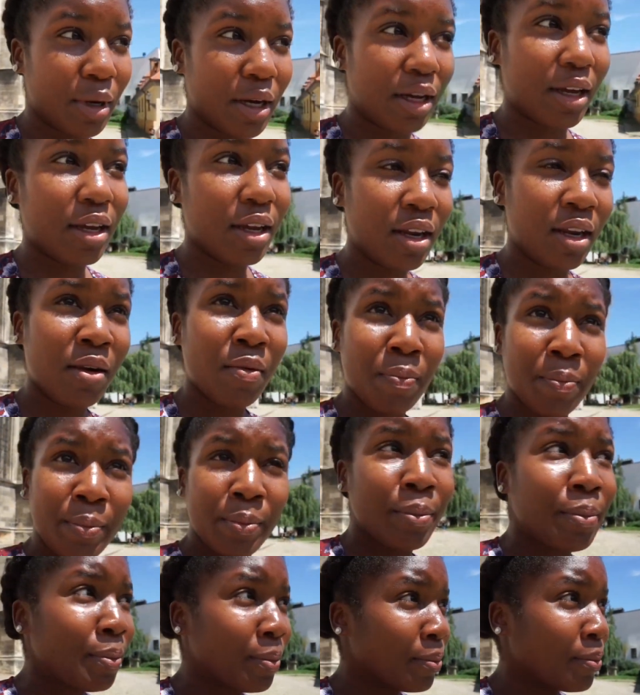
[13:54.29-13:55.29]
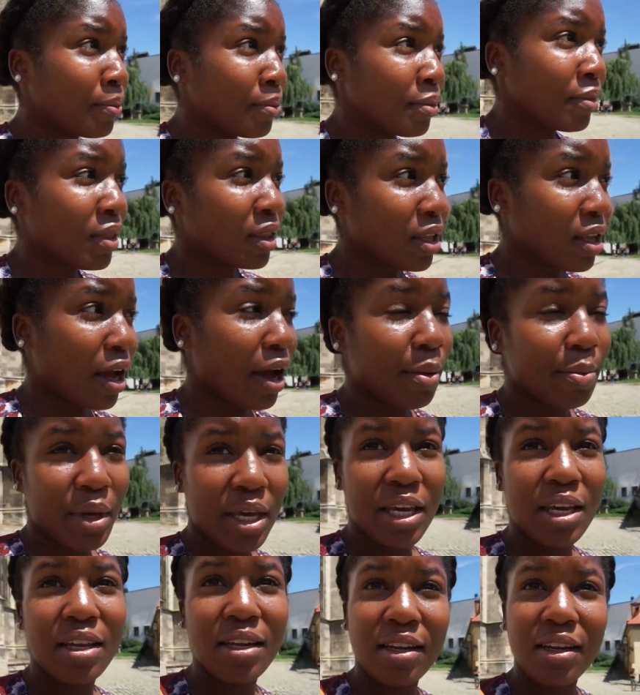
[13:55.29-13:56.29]
but I'm
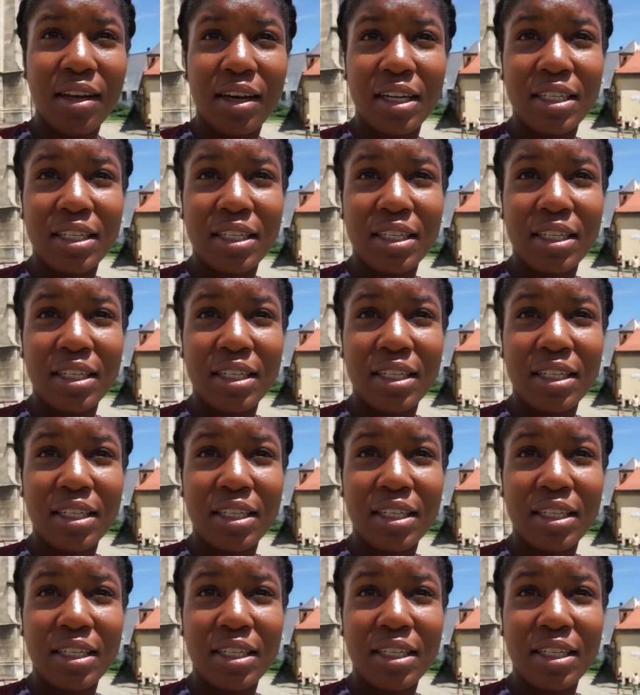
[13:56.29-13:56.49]
in